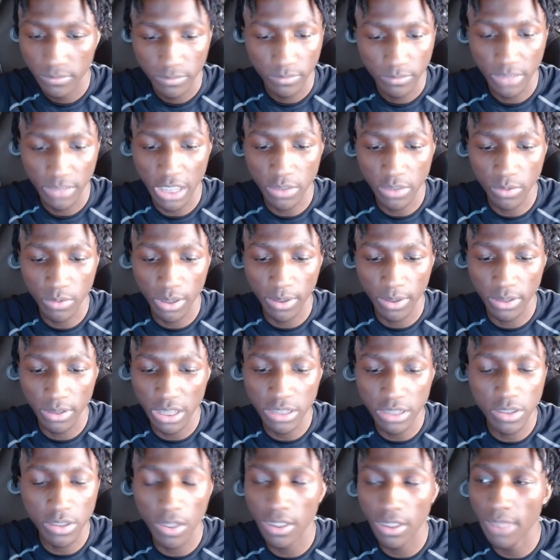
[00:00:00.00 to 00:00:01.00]
That's
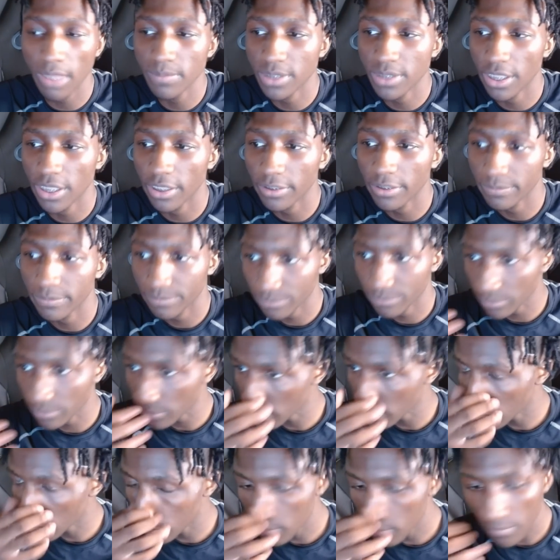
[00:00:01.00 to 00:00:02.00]
all I'm saying.
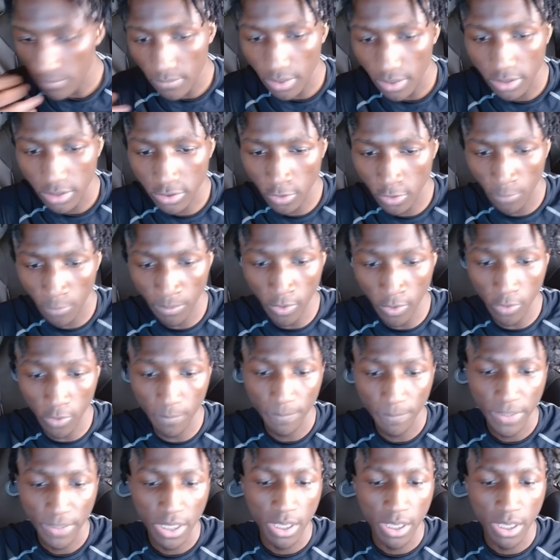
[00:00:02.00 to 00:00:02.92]
So, boom.